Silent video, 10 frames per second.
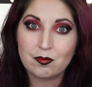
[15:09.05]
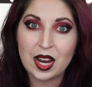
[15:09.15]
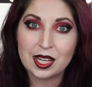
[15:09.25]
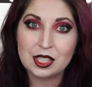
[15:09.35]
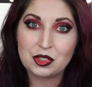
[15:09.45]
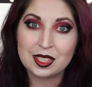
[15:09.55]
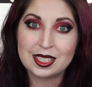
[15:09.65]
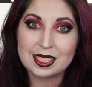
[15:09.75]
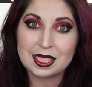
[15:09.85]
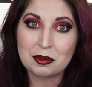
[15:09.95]
Very intrigued
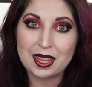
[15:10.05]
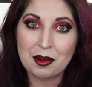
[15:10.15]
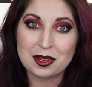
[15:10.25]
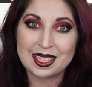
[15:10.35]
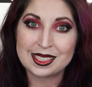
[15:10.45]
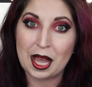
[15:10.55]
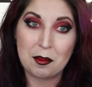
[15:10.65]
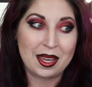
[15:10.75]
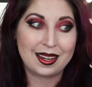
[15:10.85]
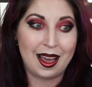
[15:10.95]
to see what that one is. I
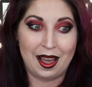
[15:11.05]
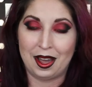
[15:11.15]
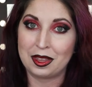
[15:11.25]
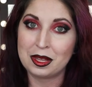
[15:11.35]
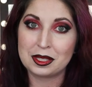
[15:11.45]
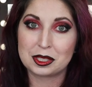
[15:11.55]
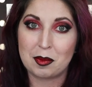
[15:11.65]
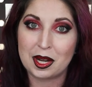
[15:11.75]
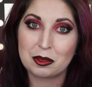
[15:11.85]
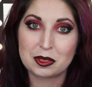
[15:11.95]
mean, I thought
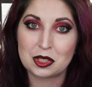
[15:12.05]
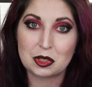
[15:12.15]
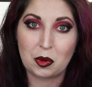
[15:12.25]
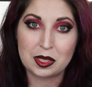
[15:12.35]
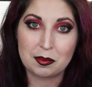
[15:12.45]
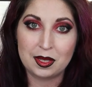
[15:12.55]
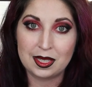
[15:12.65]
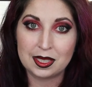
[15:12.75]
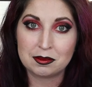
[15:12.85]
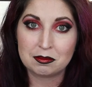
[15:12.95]
demonic was just going to
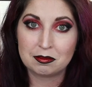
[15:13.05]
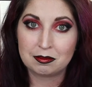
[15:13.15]
be,